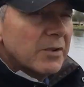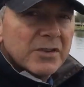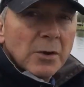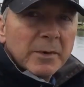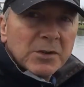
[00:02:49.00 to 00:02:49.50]
with
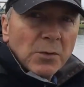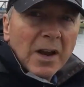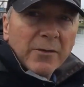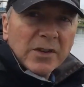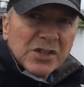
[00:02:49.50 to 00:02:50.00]
so much
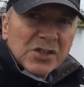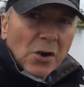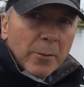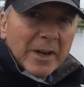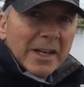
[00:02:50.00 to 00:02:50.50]
rain for
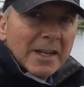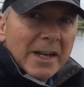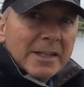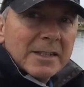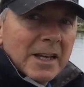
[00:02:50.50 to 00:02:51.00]
so many
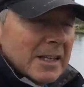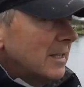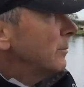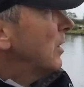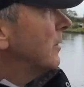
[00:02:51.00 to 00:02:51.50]
days,
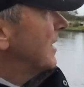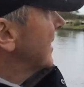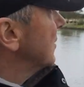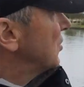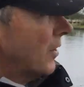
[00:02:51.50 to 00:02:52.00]
sometimes
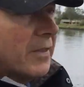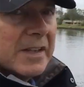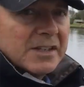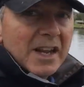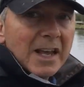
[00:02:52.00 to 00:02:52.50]
that can shut
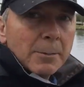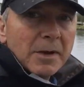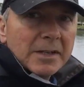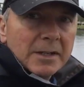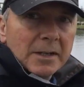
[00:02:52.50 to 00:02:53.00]
things down a
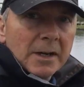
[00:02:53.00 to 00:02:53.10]
bit.